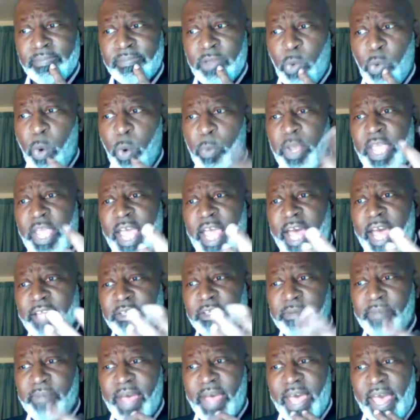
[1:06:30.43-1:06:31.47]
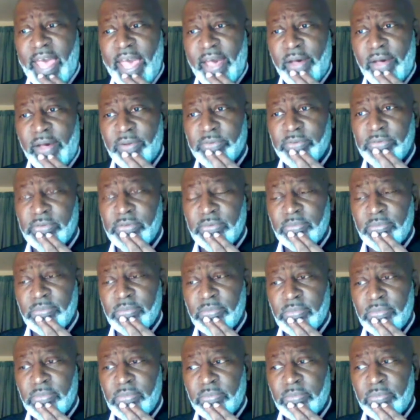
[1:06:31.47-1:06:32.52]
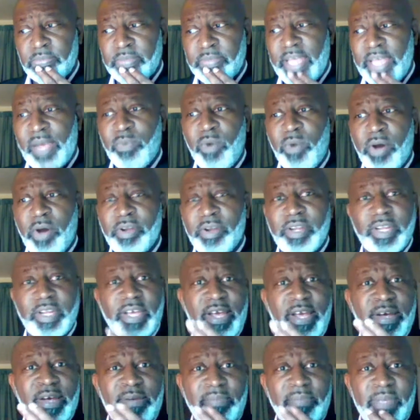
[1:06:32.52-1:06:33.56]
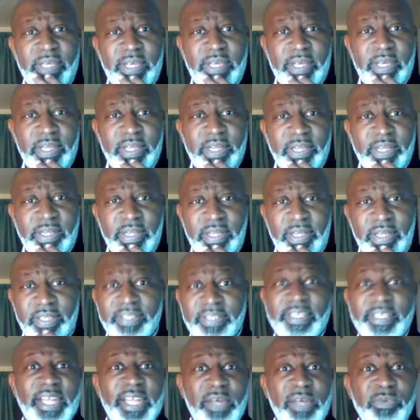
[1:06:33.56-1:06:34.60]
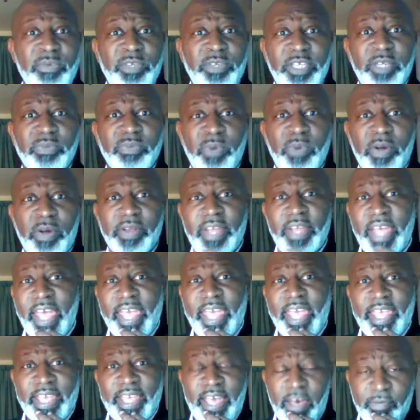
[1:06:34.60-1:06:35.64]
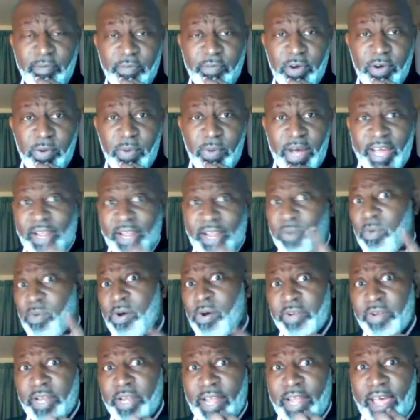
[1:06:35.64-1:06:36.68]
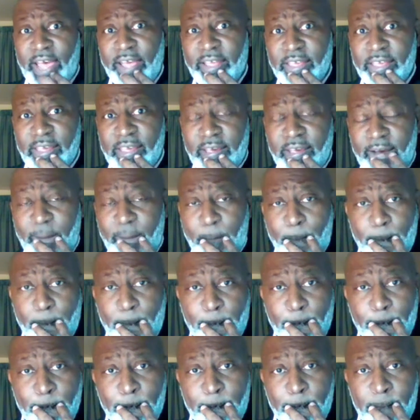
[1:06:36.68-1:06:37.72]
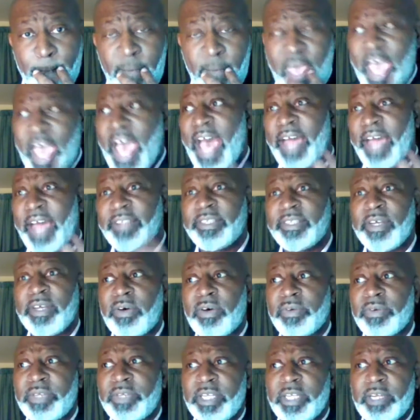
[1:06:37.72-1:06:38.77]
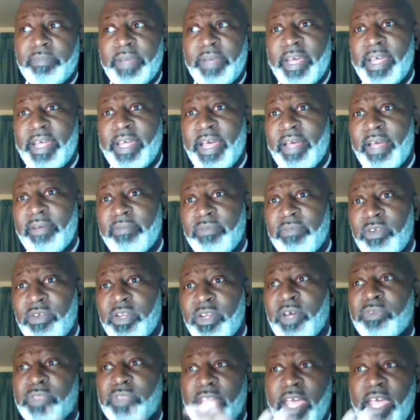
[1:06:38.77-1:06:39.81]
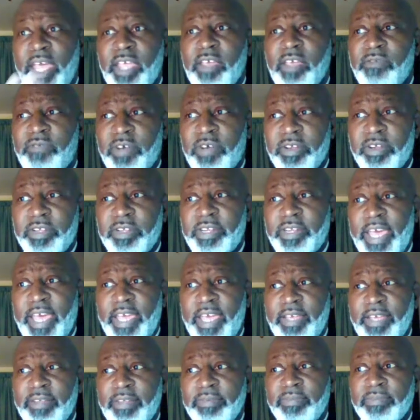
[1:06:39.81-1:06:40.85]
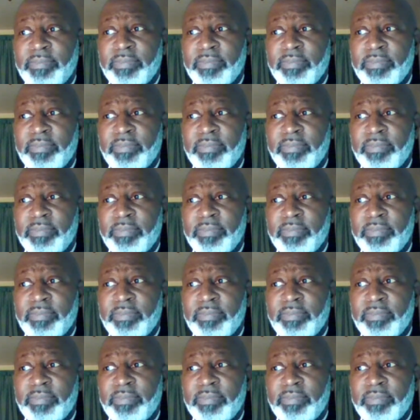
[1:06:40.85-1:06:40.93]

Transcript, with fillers: when we got to my house, they wanted to come in and, and said they just wanted to hang out for a while. They wanted a nightcap. I told them that you know, thank you for the date.